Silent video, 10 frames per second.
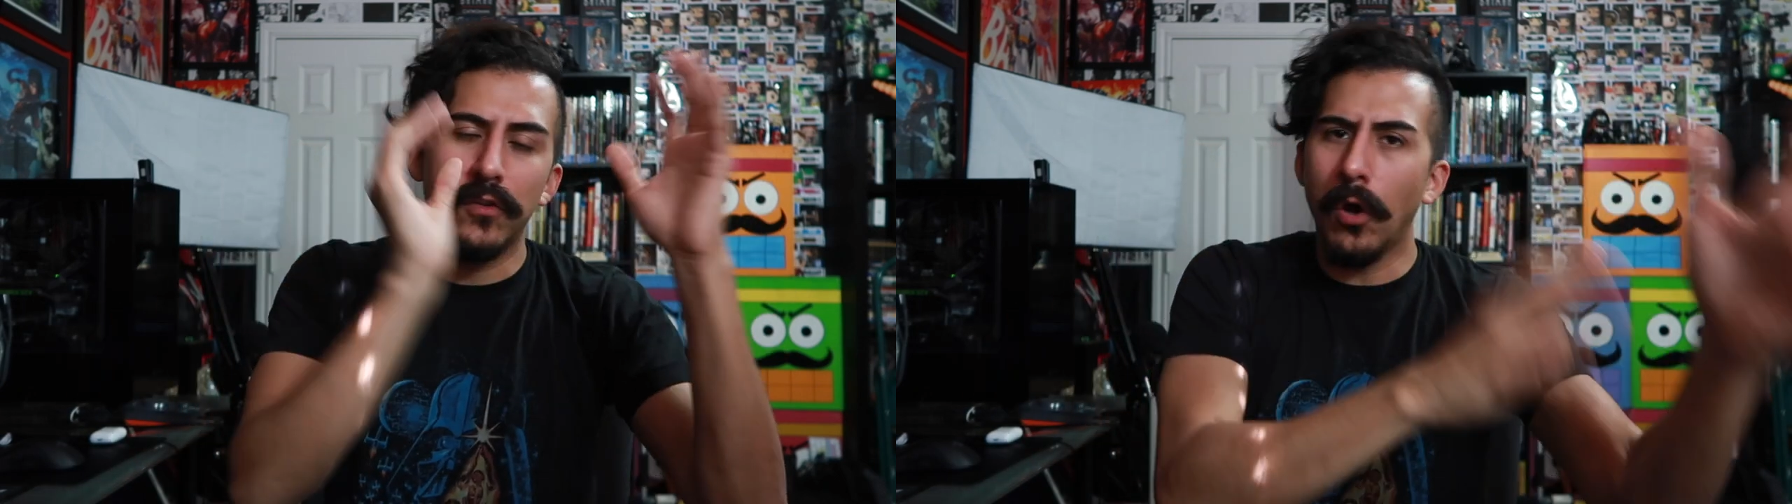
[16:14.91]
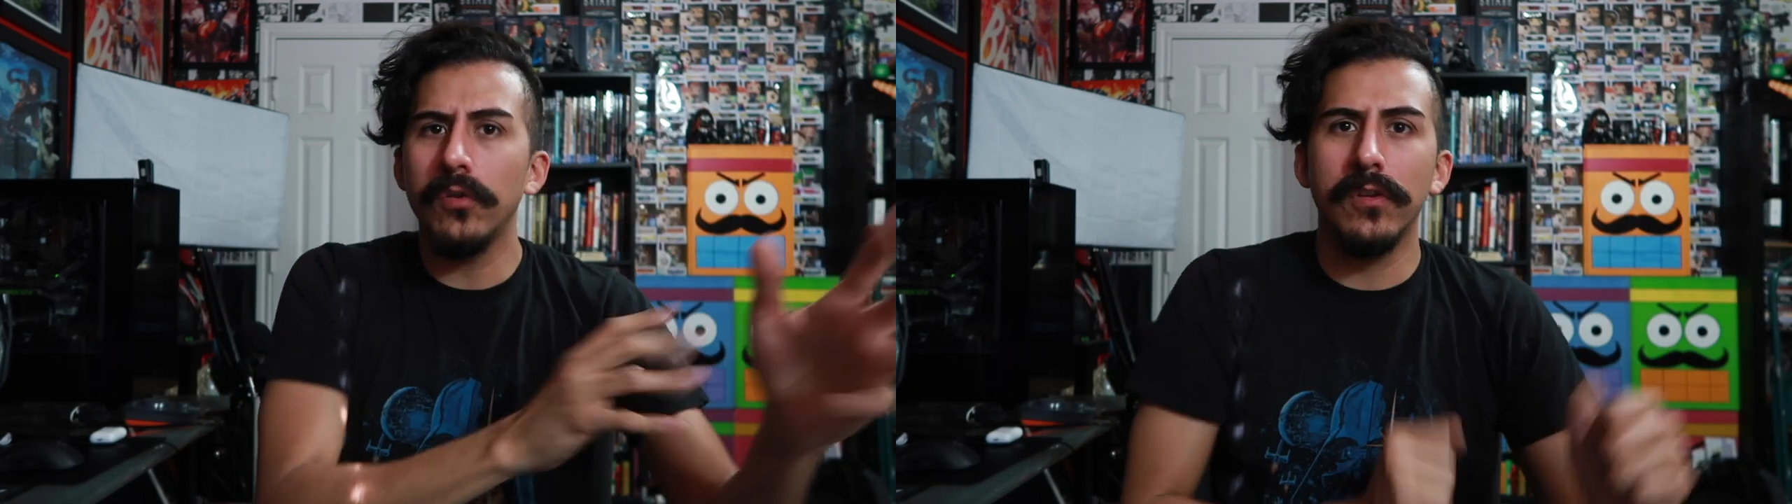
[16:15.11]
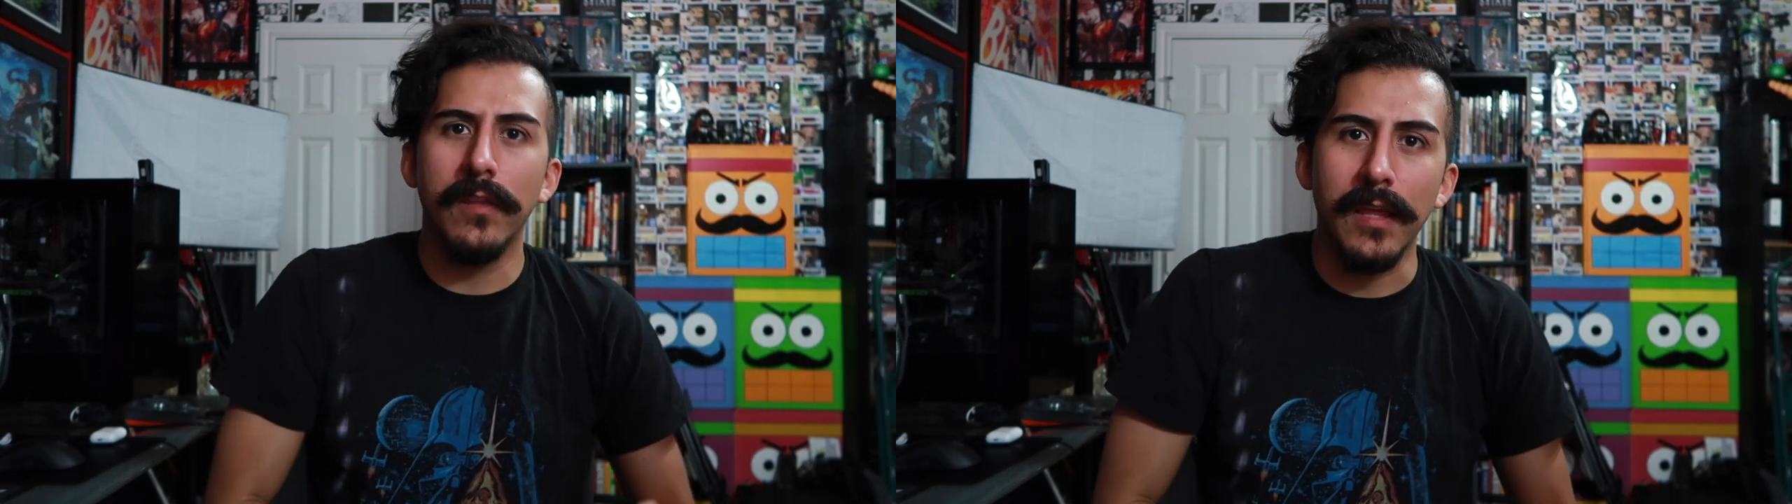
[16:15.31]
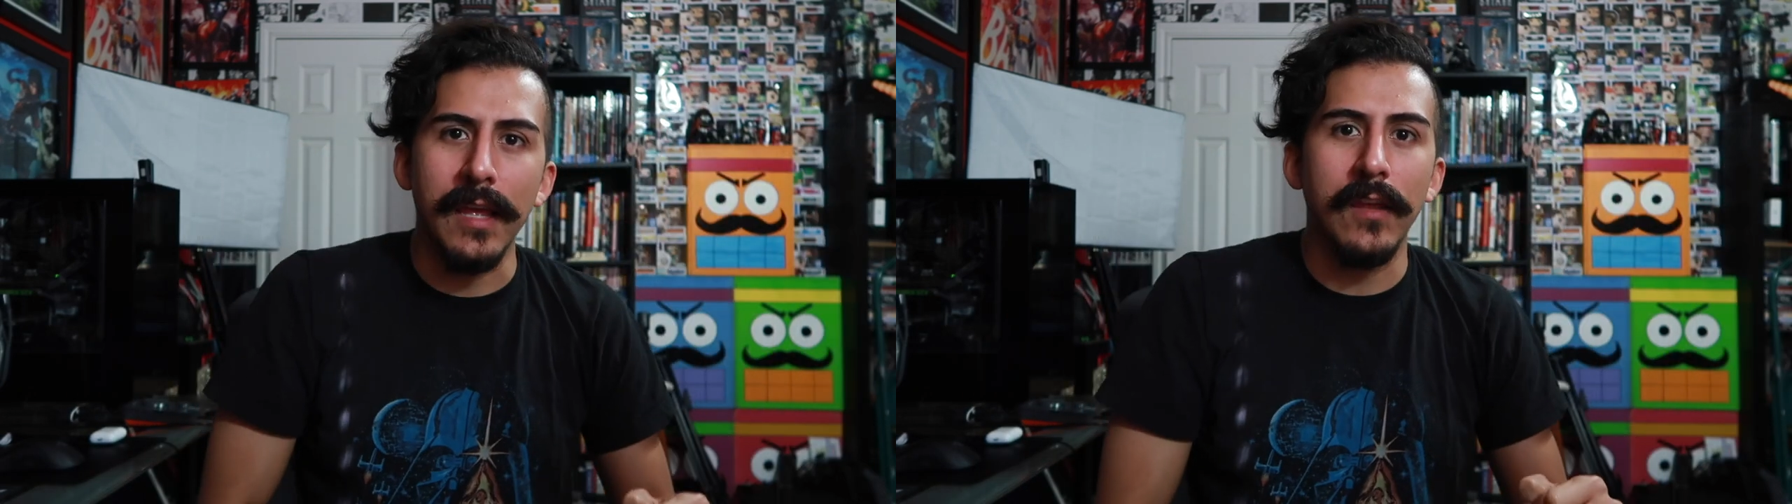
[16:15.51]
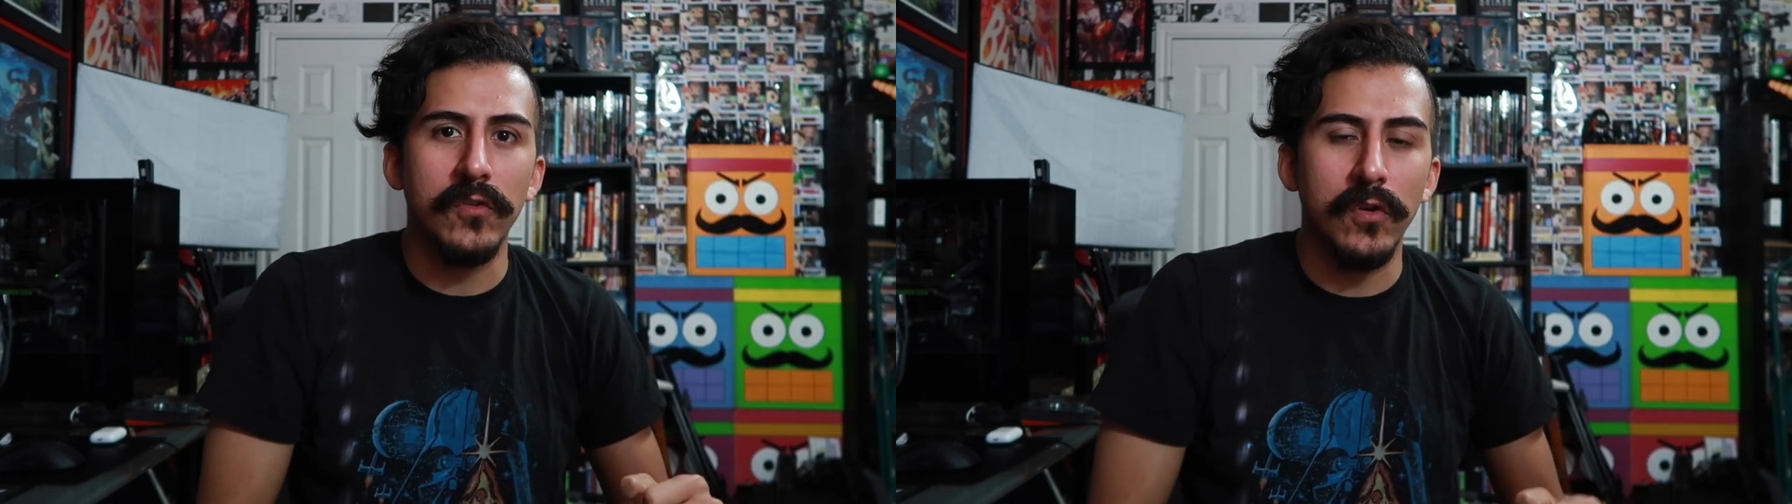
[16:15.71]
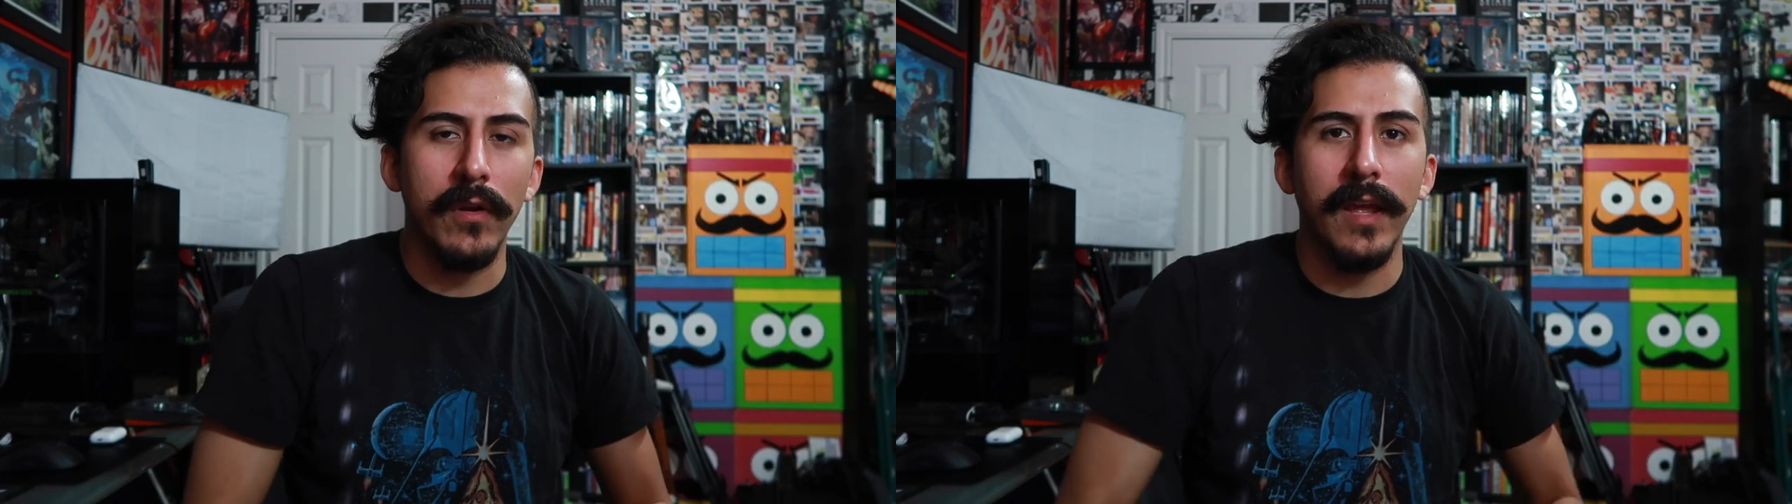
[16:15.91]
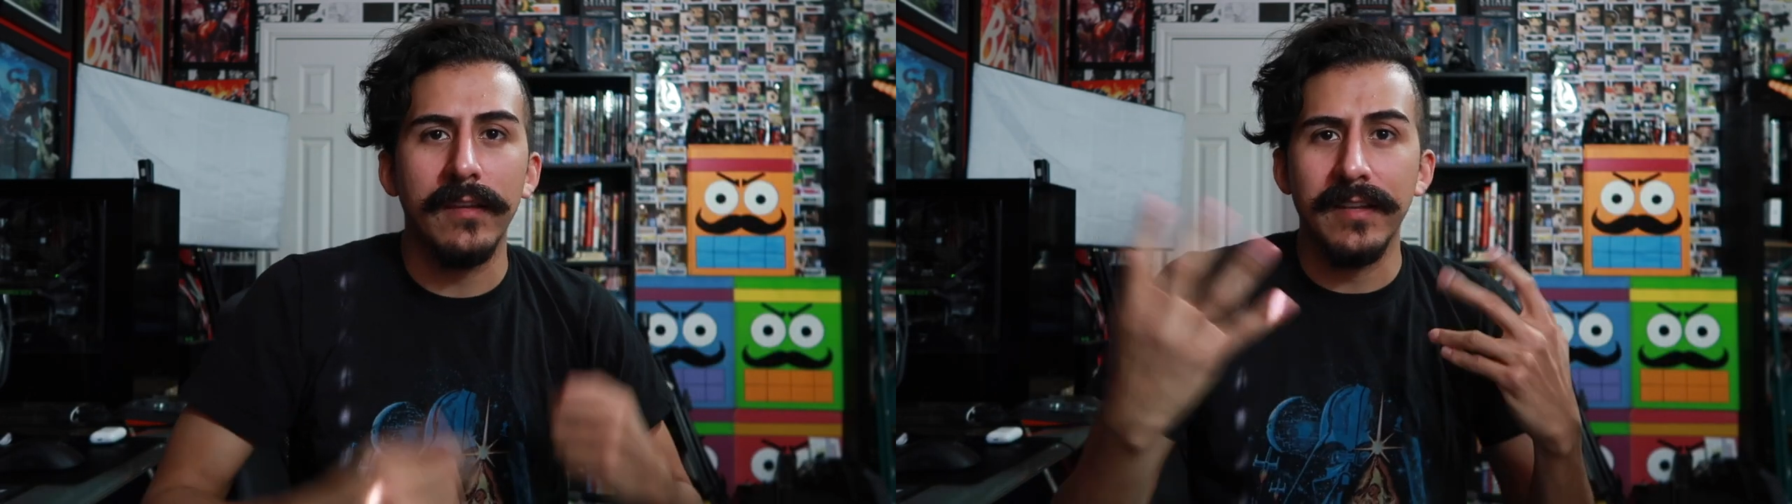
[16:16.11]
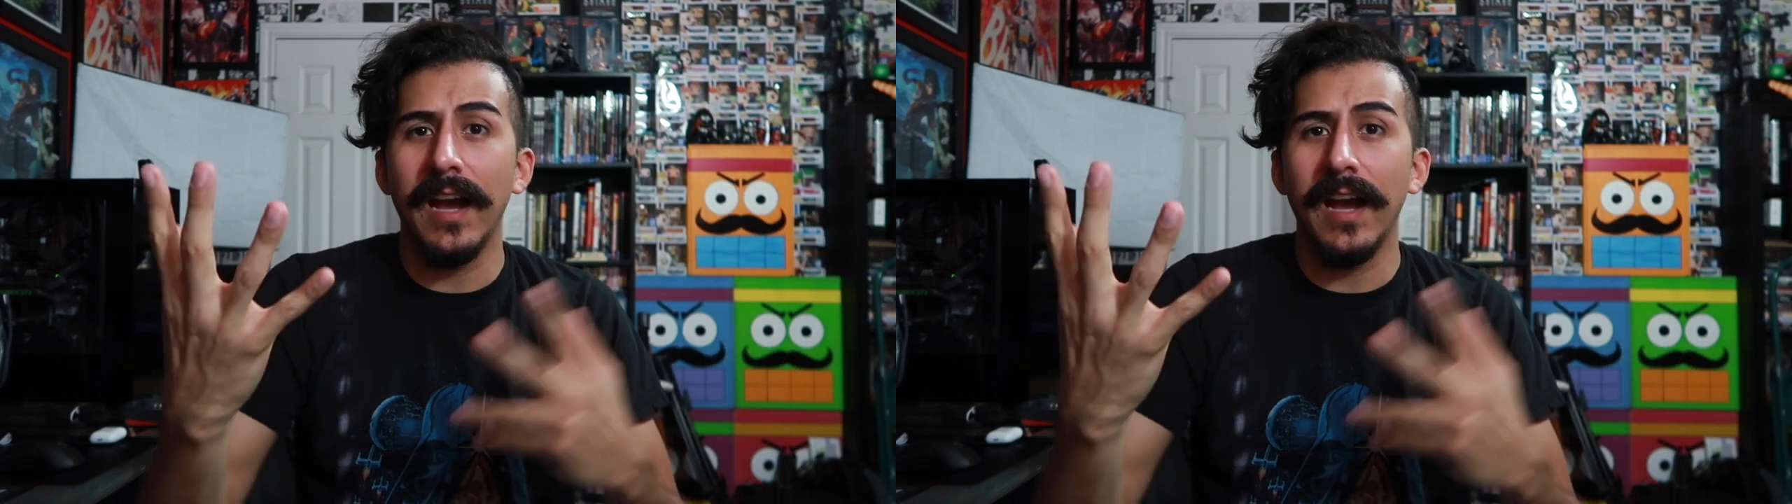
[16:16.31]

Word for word: Those are the Easter eggs.